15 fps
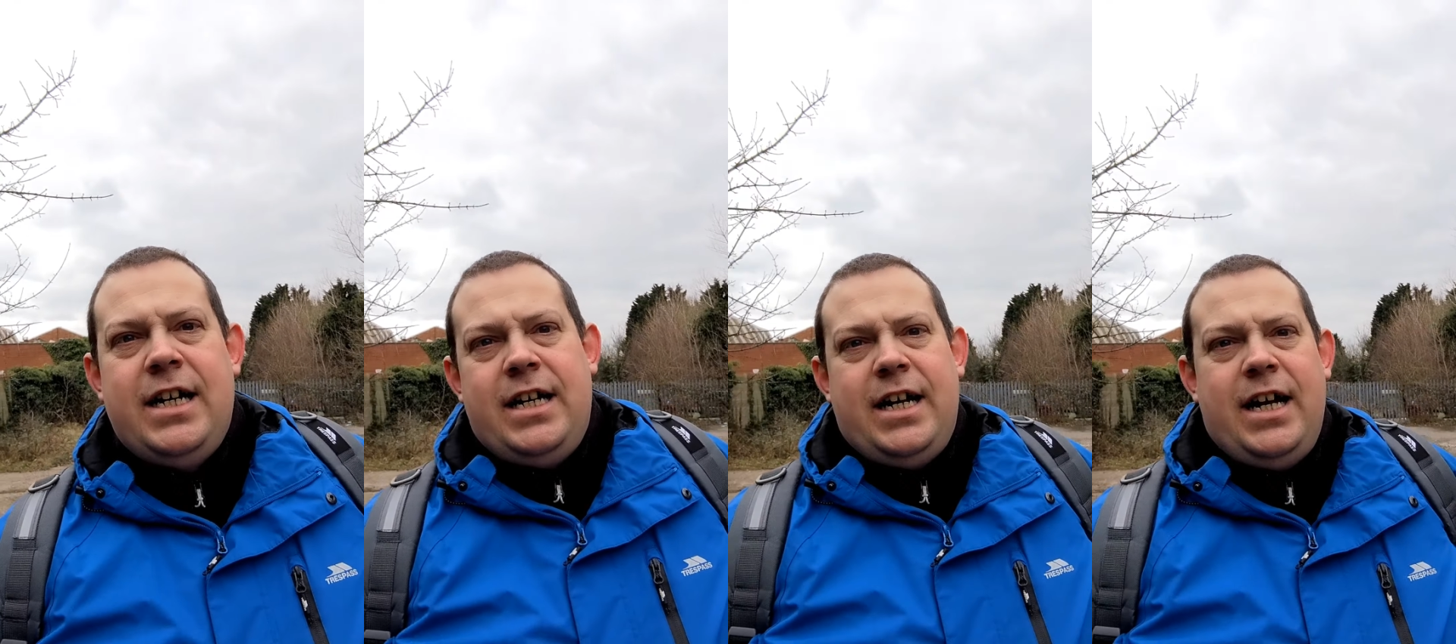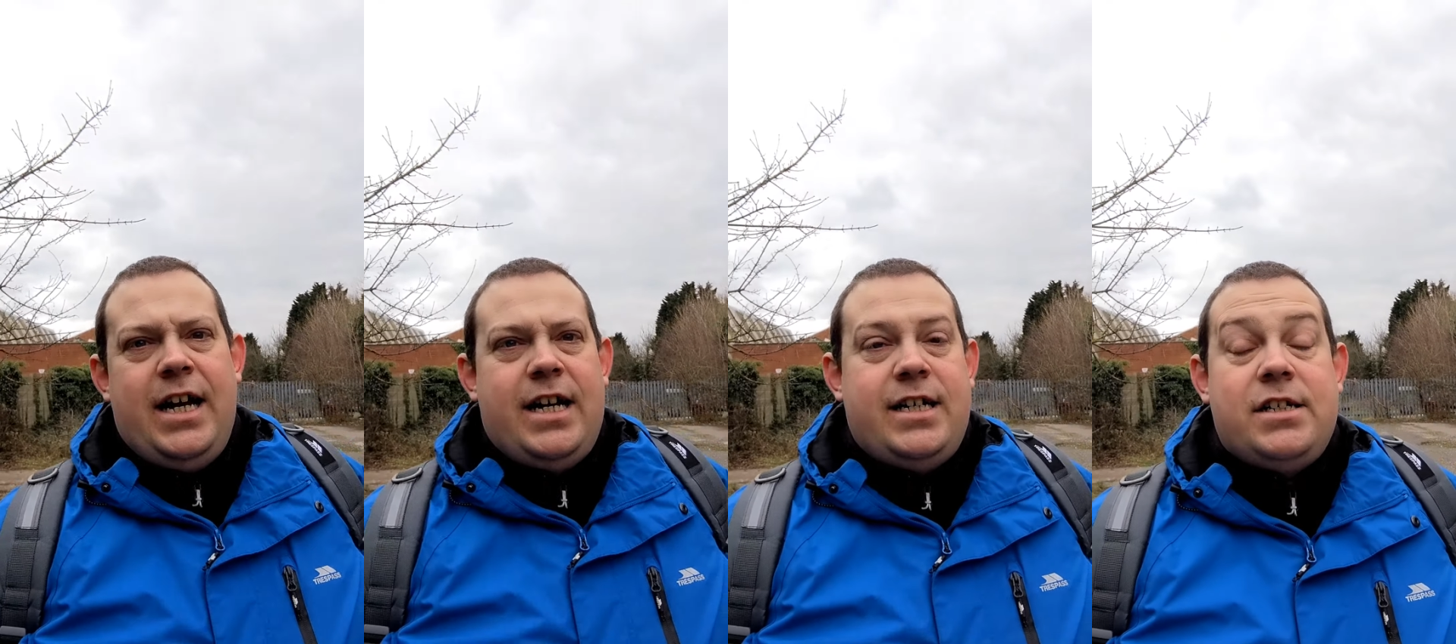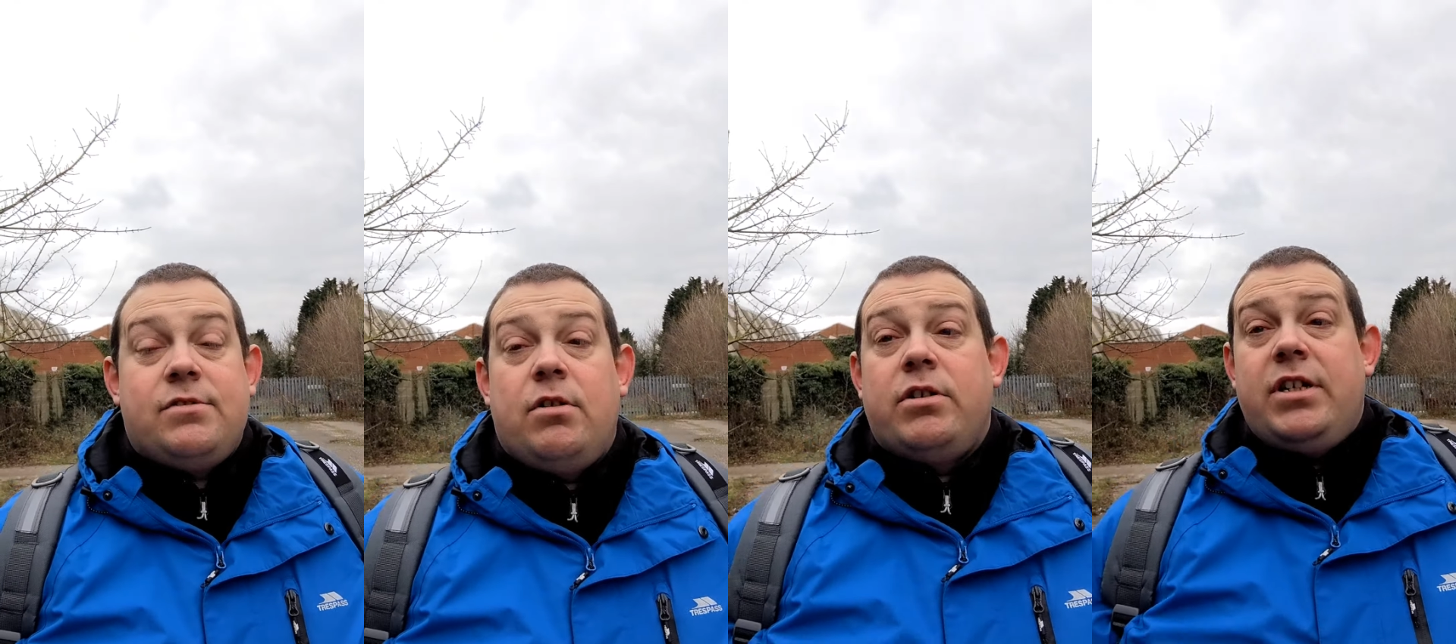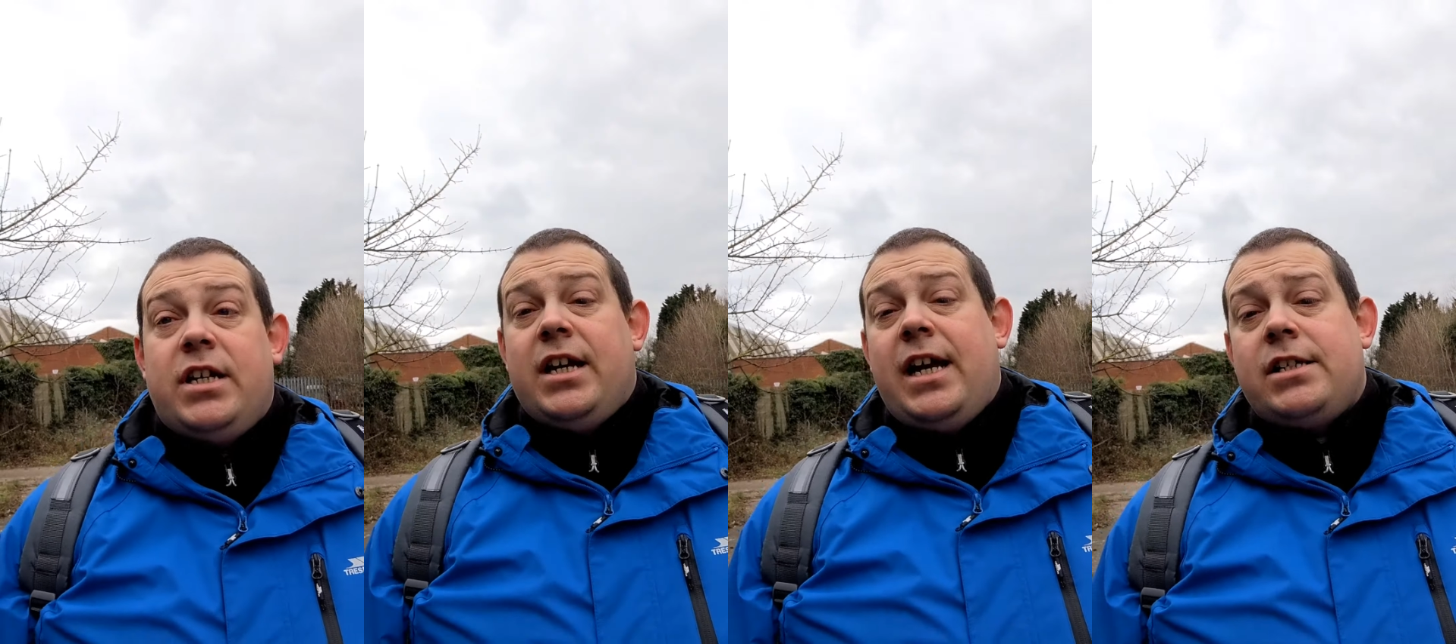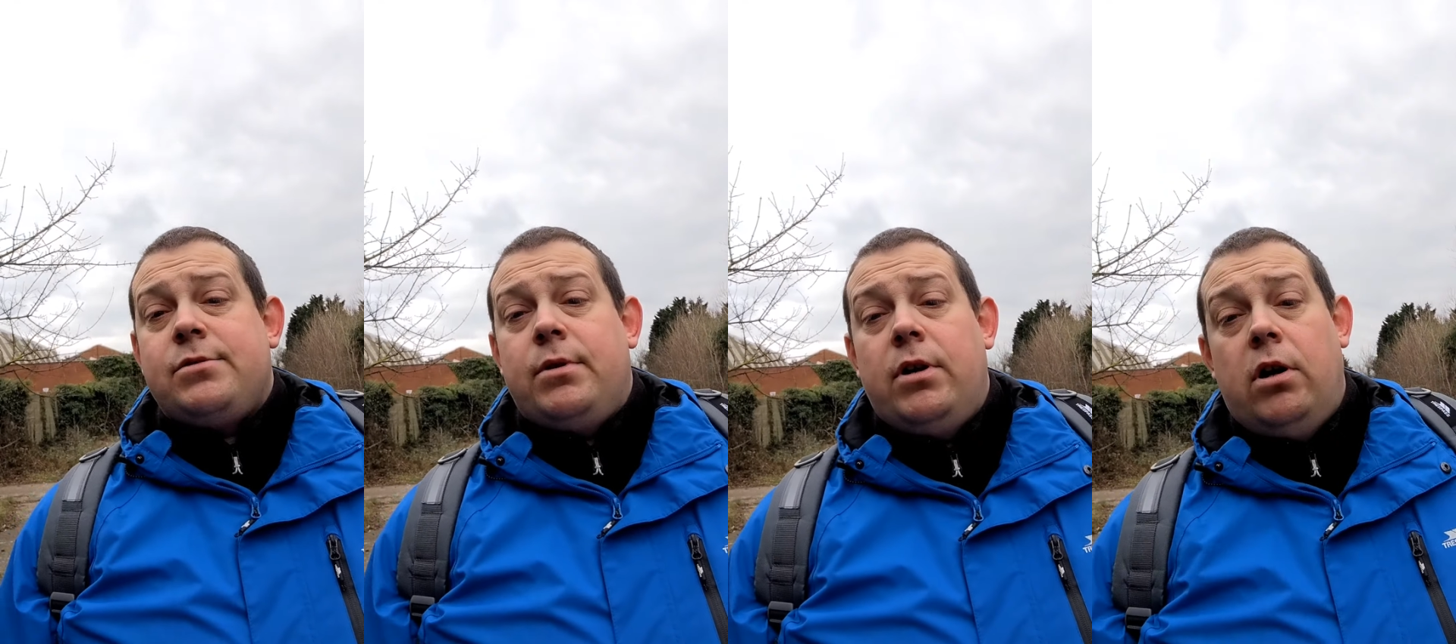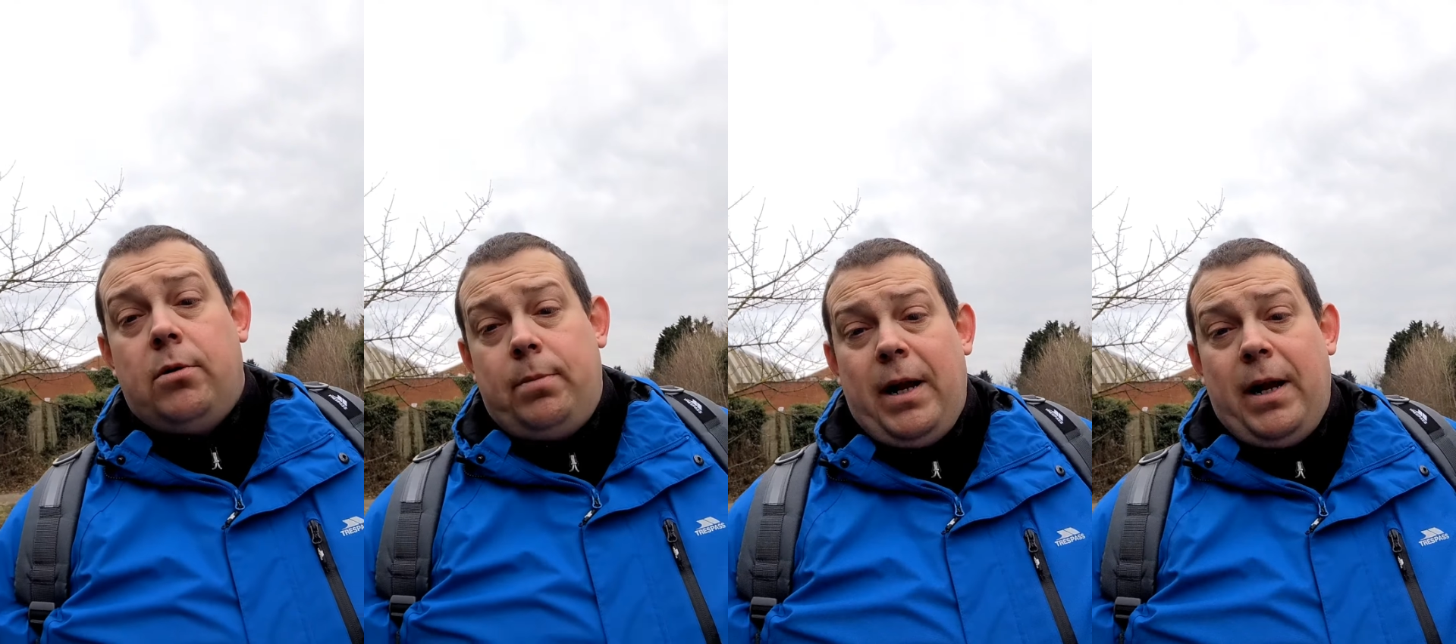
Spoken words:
And it's wrong. You can get to a lot of